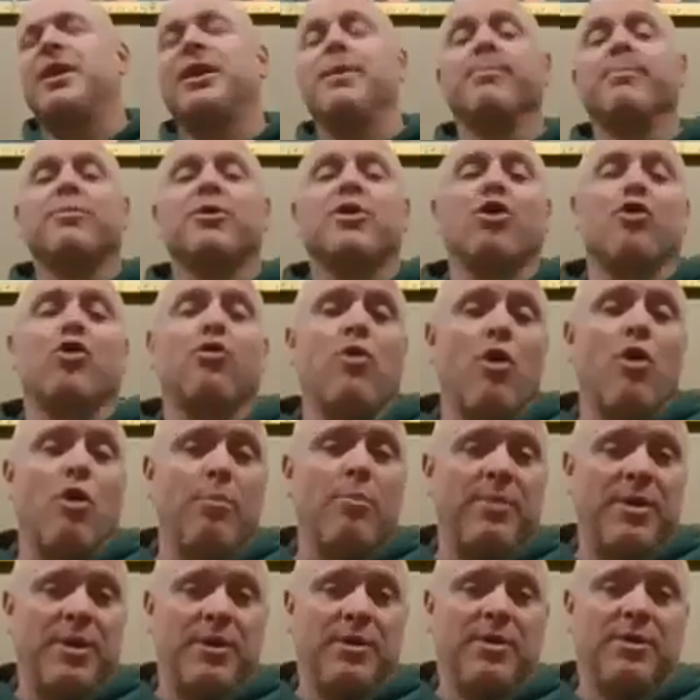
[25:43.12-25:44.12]
Kim
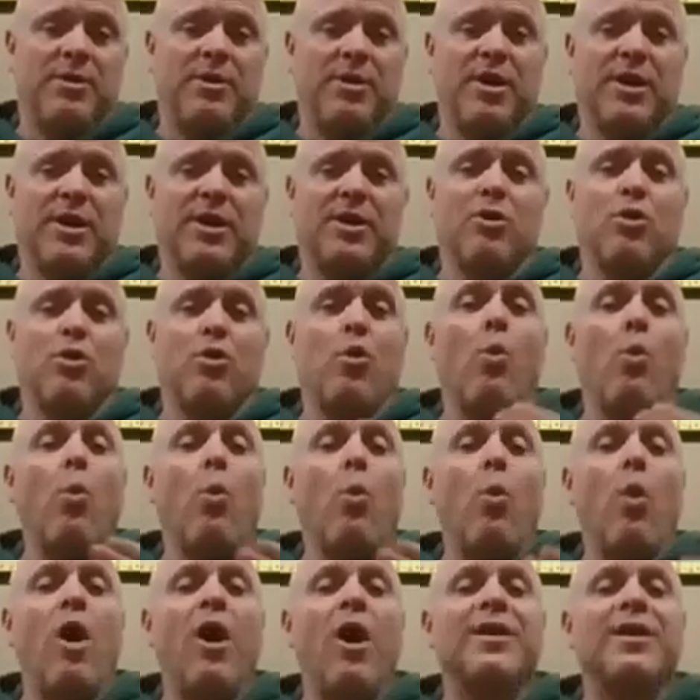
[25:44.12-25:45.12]
karomi, like,
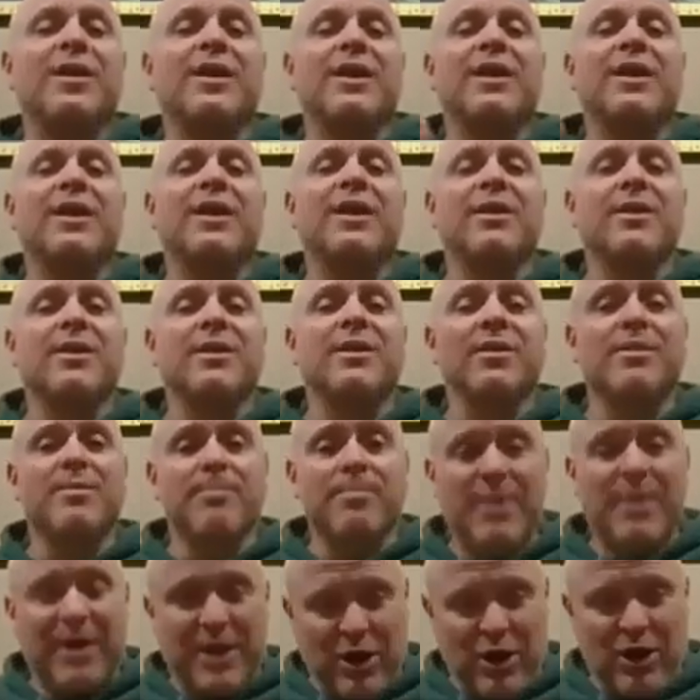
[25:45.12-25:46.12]
what
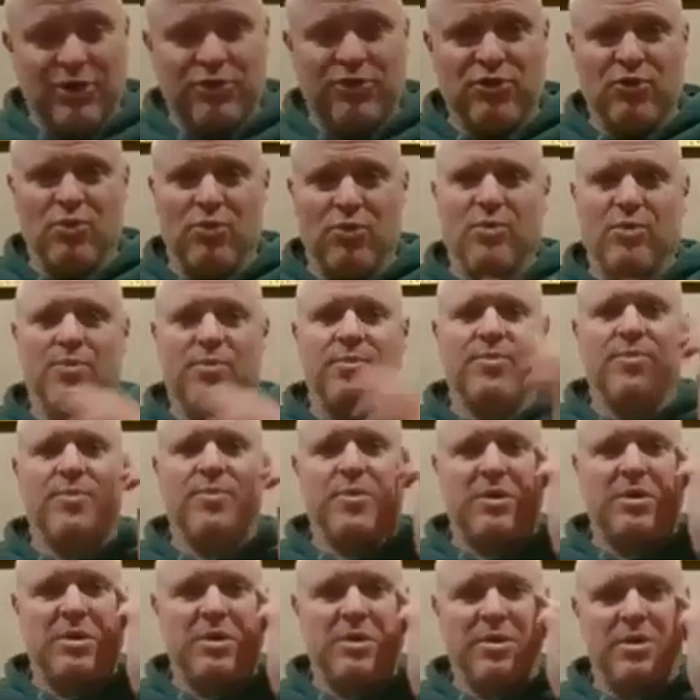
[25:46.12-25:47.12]
may I do?
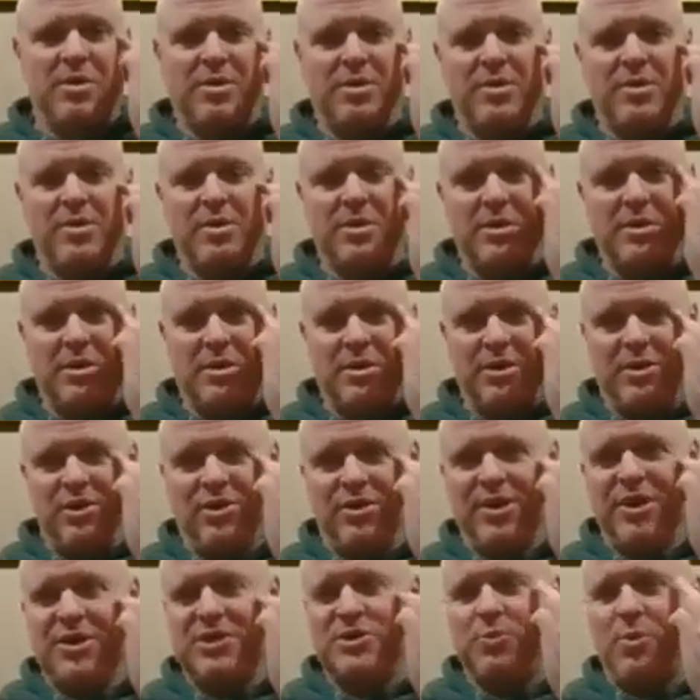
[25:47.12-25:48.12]

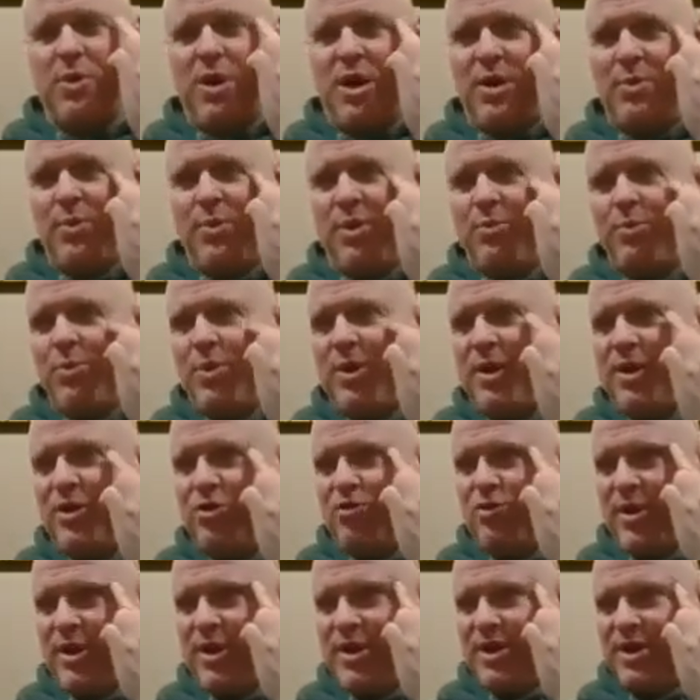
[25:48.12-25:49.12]
That's why when we
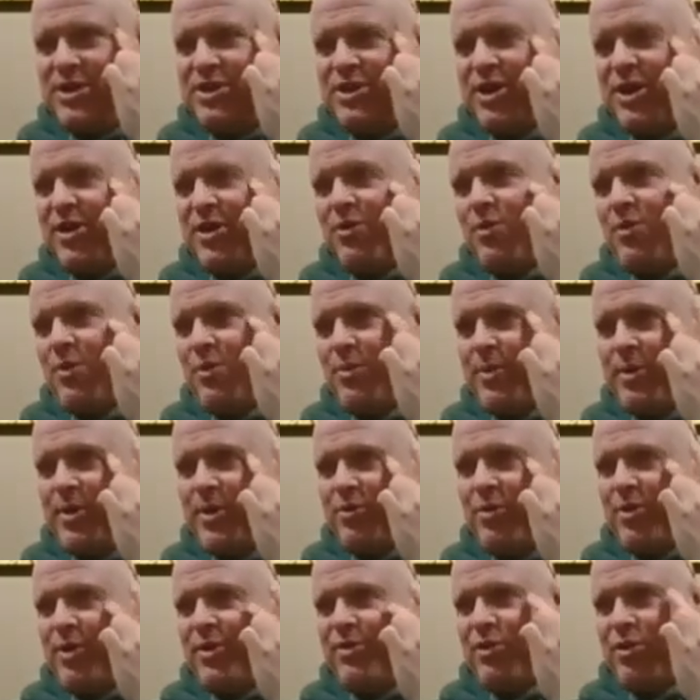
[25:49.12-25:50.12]
greet each other or
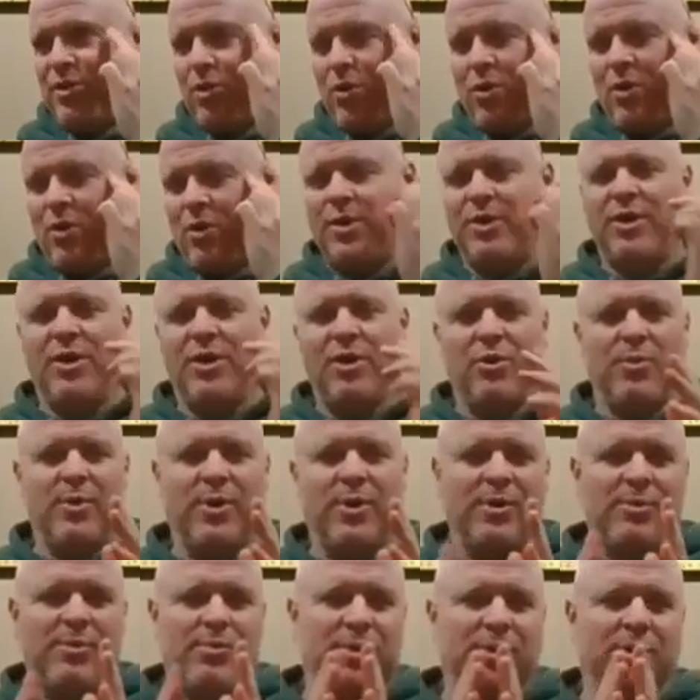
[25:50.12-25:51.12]
we greet the Lord,
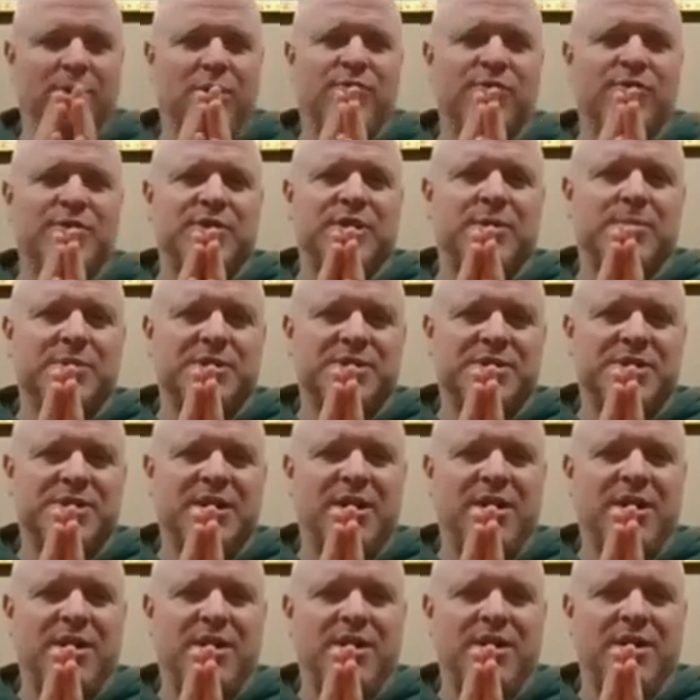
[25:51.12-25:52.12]
we offer
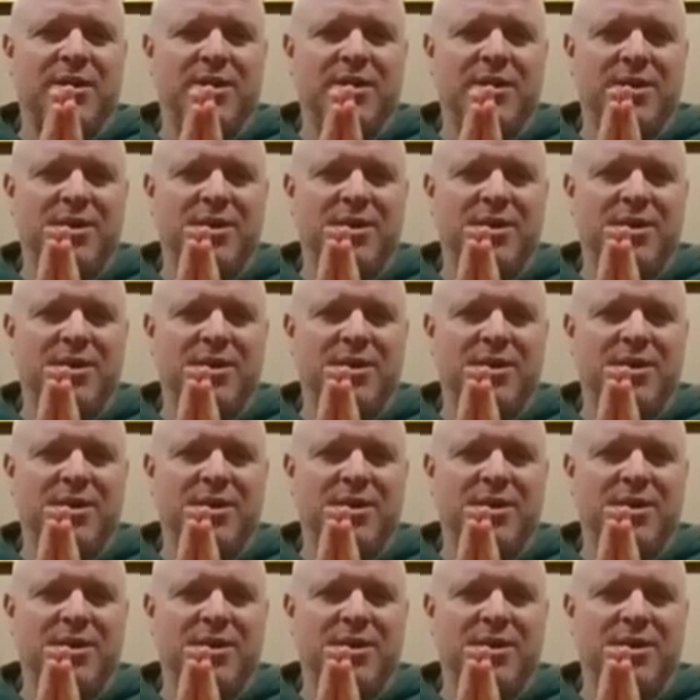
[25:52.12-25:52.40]
namaskar.